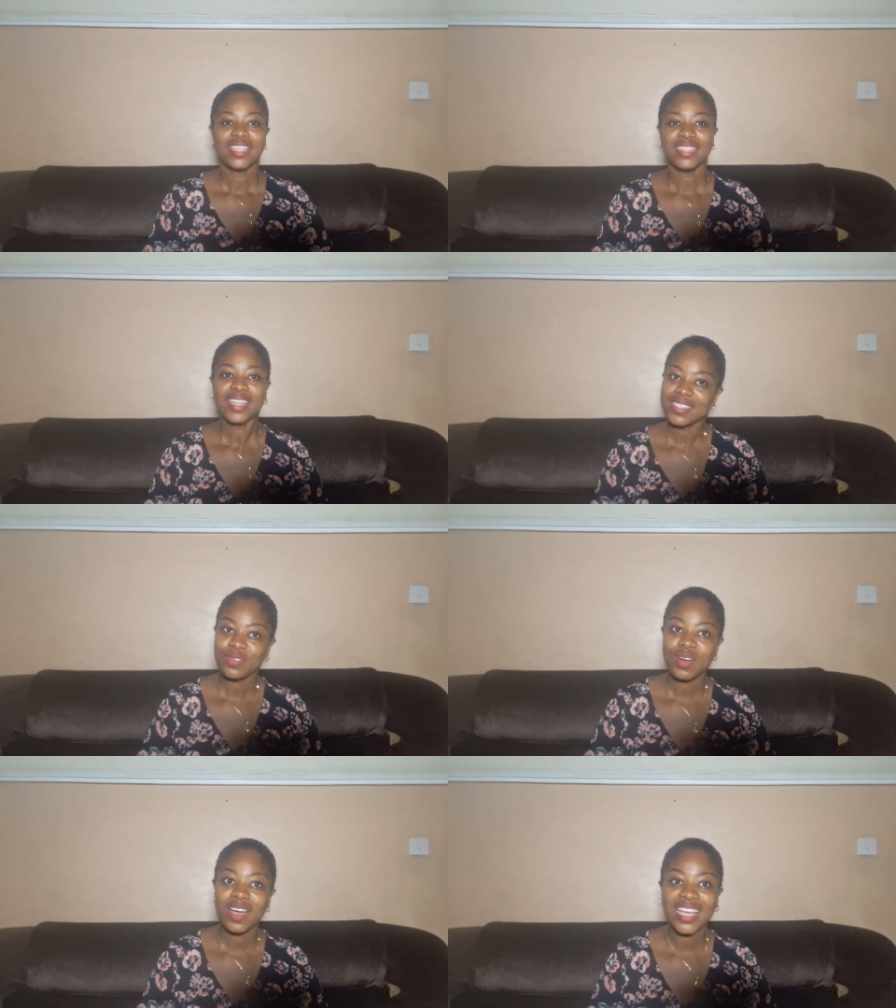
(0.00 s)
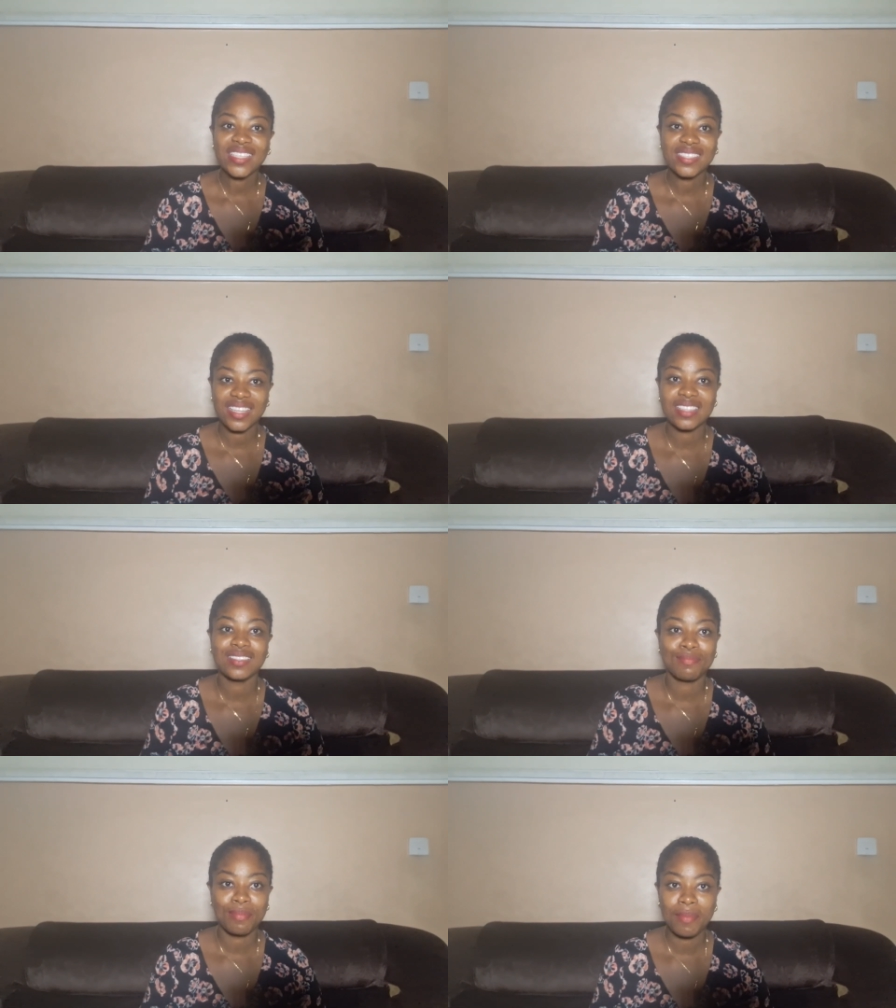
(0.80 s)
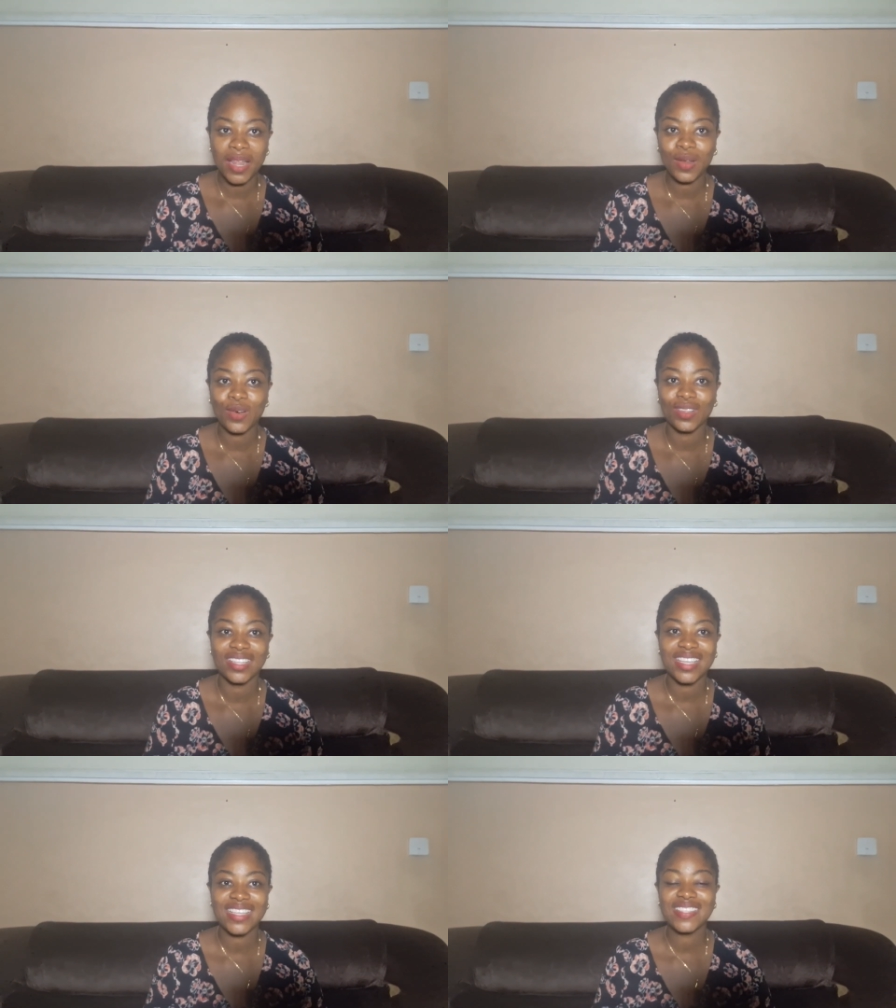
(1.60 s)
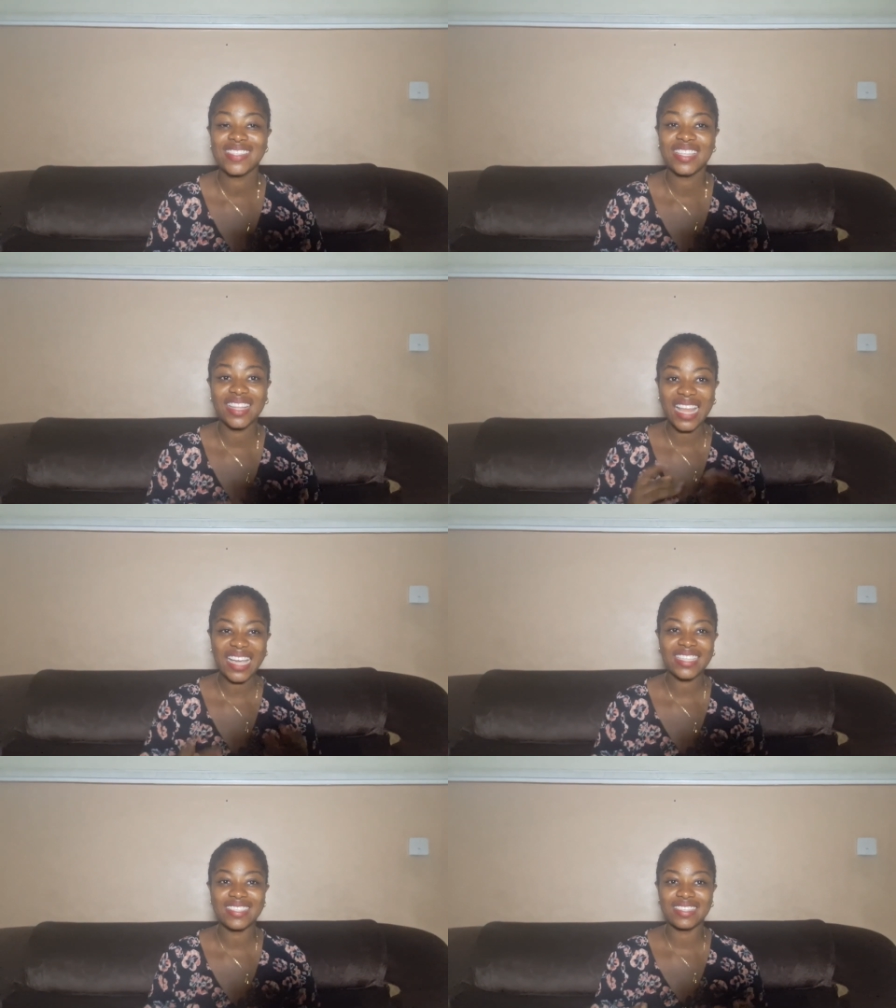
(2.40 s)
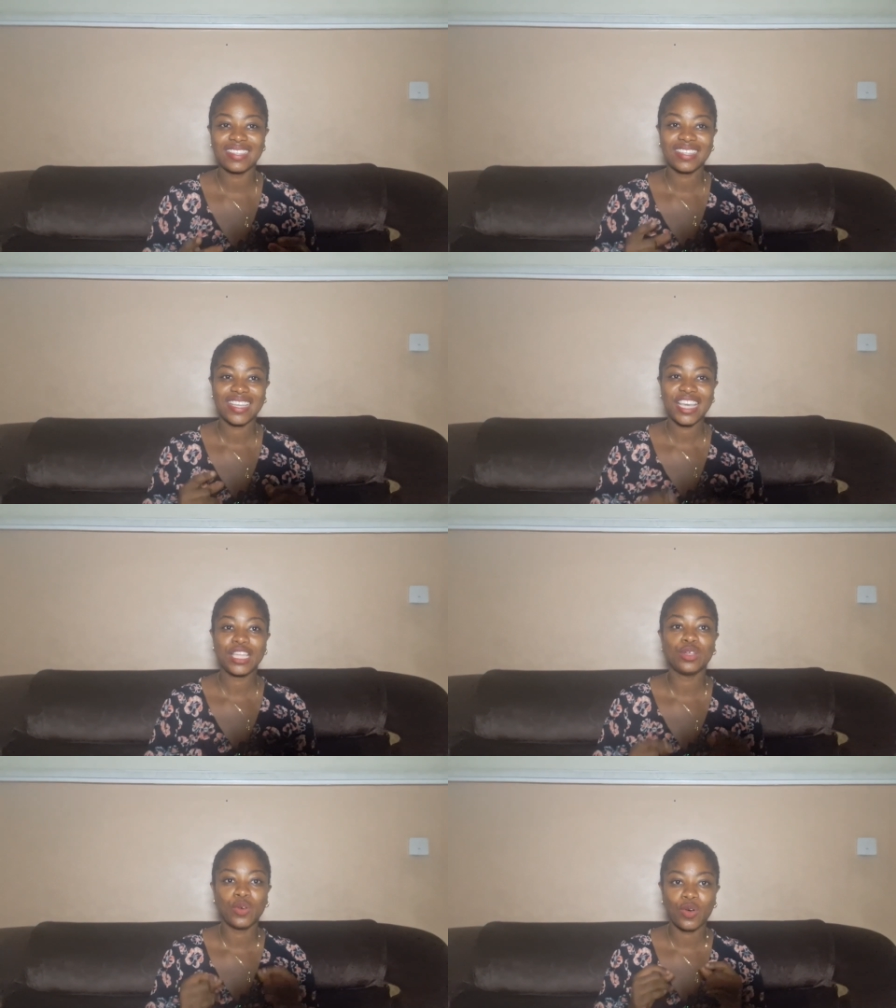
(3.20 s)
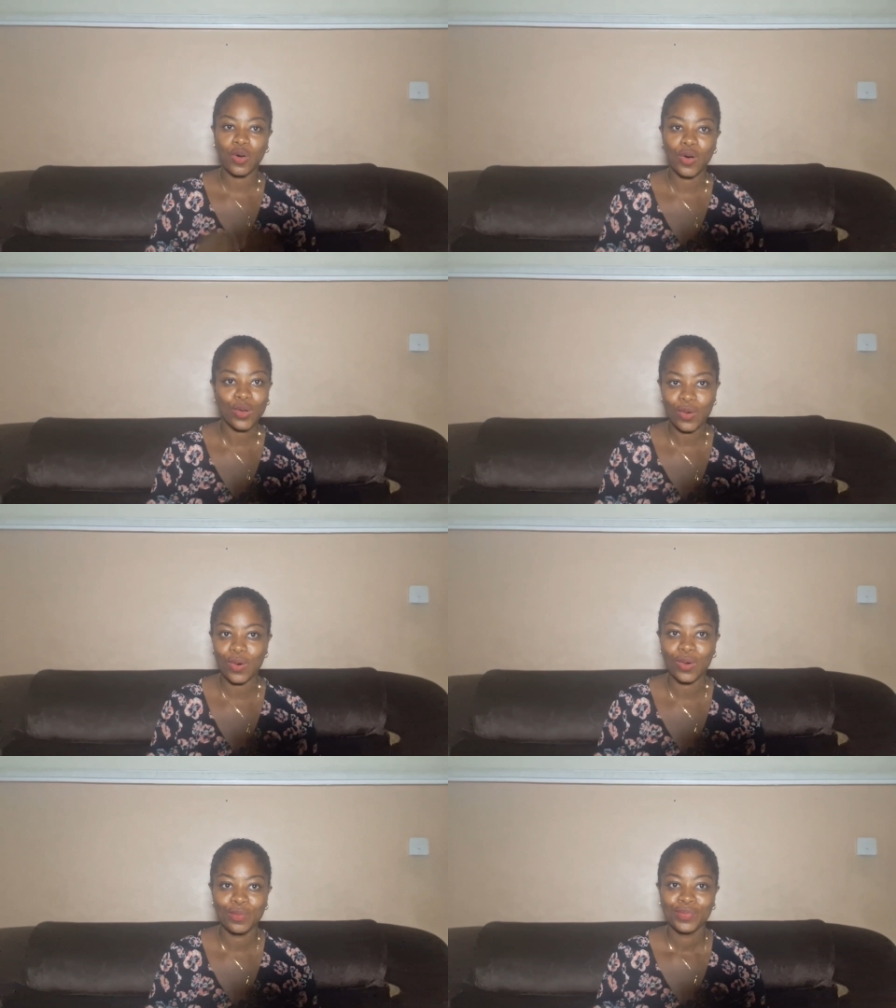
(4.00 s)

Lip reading: Nasarawa State melon is light in color